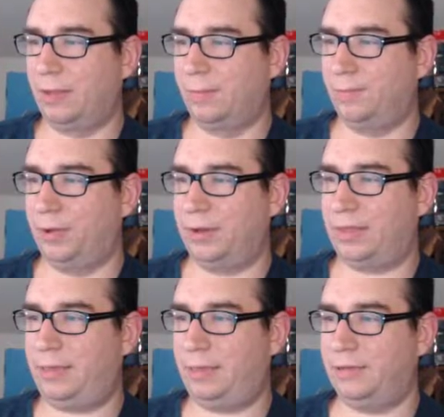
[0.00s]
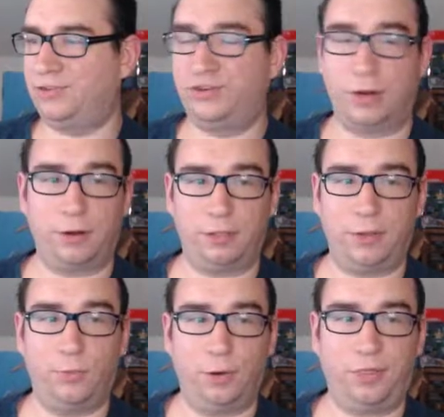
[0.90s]
but he is
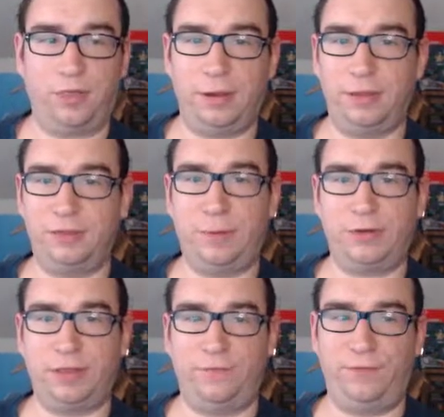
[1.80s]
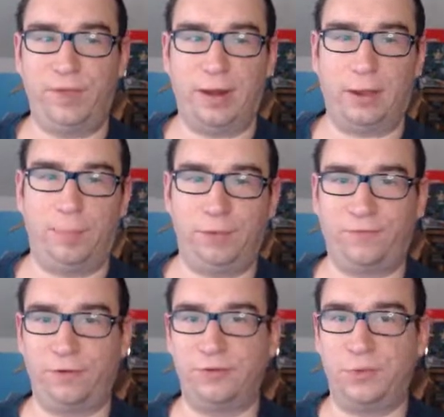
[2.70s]
generally worth it, especially if you've got a couple of
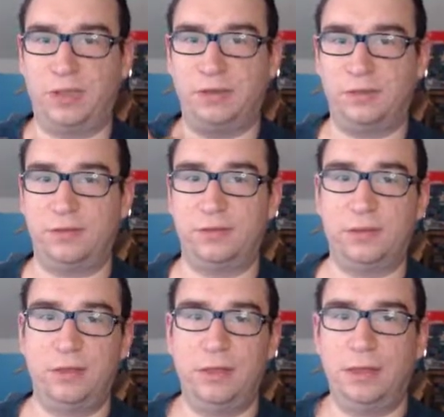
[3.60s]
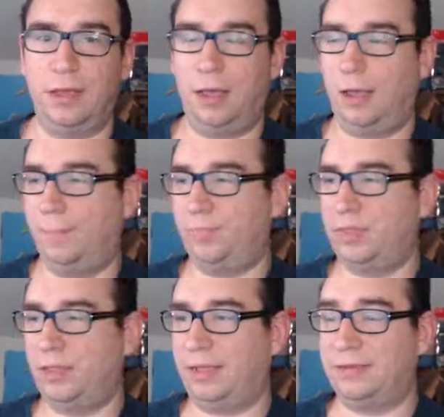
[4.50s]
frizz weaknesses.
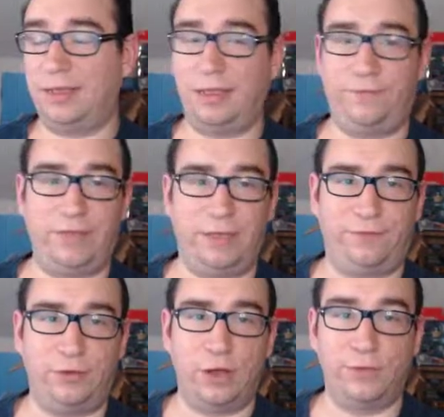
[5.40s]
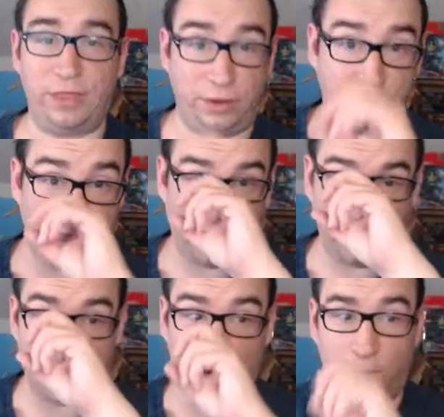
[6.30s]
Like I said, if you know that you're
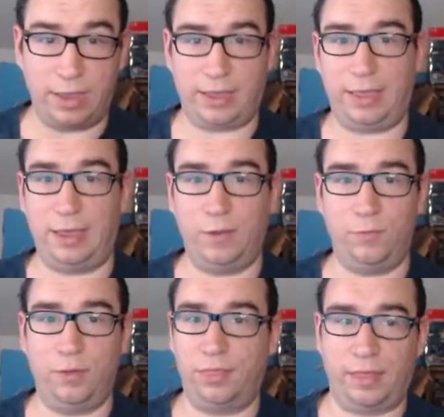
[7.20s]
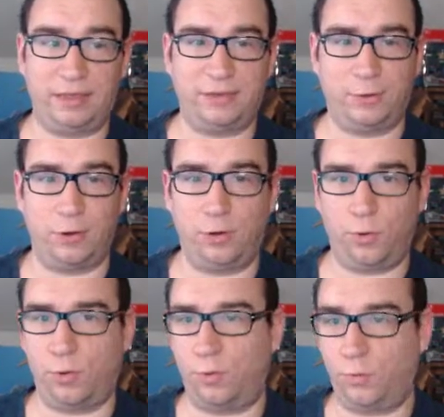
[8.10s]
taking on a White King with like 0
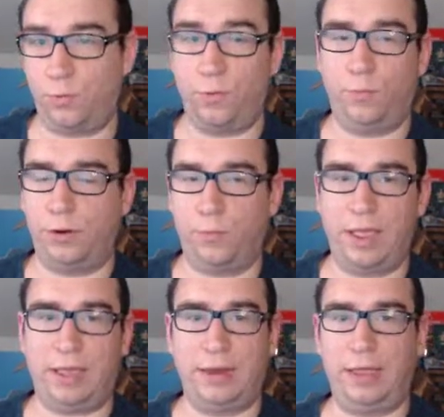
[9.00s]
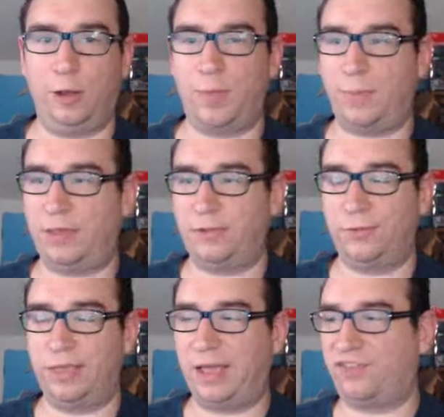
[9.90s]
or 1 awakening, or maybe he's
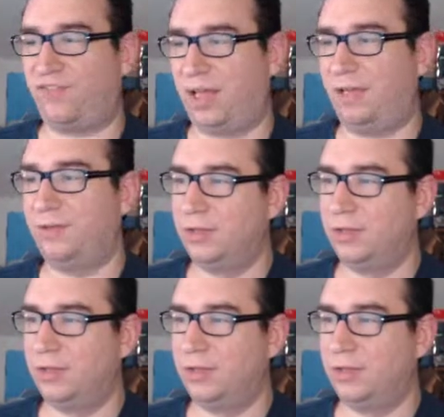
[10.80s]
only S5,